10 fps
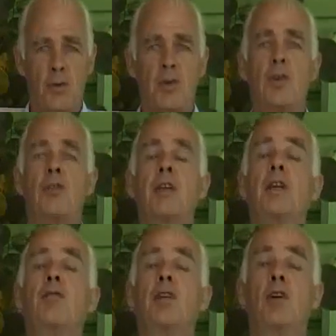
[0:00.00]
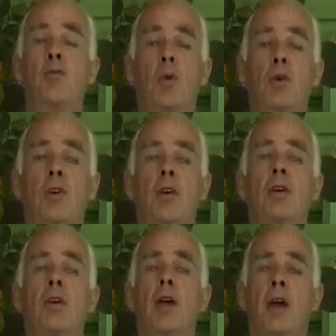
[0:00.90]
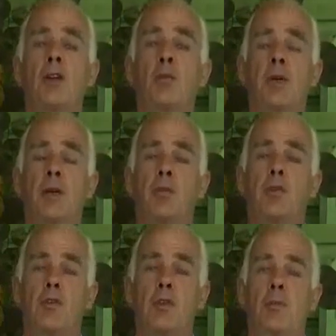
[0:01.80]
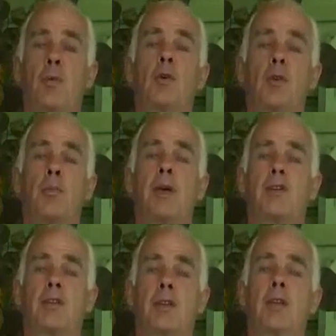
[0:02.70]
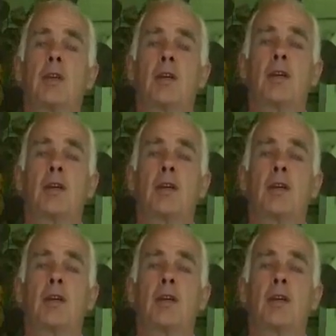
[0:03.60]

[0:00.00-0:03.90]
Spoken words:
resist the inflow of water and to be able to support the basin,